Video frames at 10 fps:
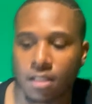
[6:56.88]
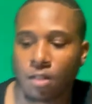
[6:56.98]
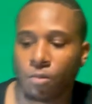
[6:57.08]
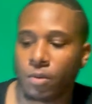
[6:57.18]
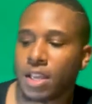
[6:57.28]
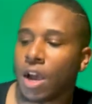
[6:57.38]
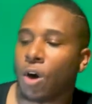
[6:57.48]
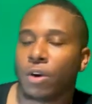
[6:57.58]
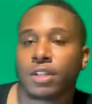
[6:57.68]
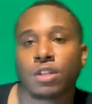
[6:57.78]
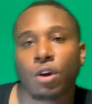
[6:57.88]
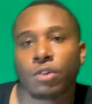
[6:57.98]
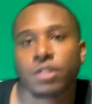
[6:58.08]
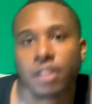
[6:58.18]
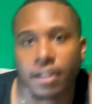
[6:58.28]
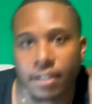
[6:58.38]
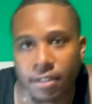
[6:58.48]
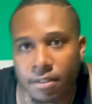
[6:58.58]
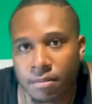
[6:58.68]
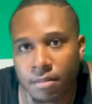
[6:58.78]
We got all these artists out
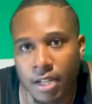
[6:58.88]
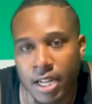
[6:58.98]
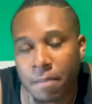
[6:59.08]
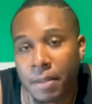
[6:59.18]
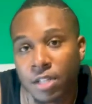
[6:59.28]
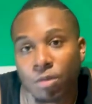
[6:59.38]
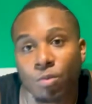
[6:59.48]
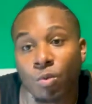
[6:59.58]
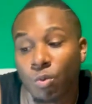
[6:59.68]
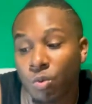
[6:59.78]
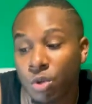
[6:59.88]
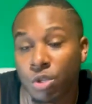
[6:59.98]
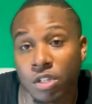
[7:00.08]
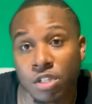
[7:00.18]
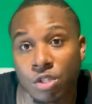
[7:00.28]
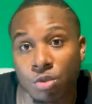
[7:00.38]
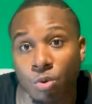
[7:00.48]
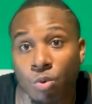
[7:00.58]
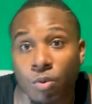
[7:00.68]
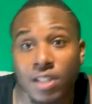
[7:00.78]
here. It depends on who you listen to,
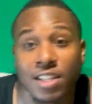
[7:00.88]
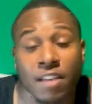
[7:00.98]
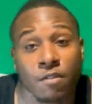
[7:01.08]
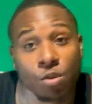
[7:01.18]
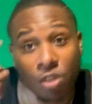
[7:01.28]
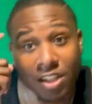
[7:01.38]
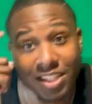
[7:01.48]
who is giving you good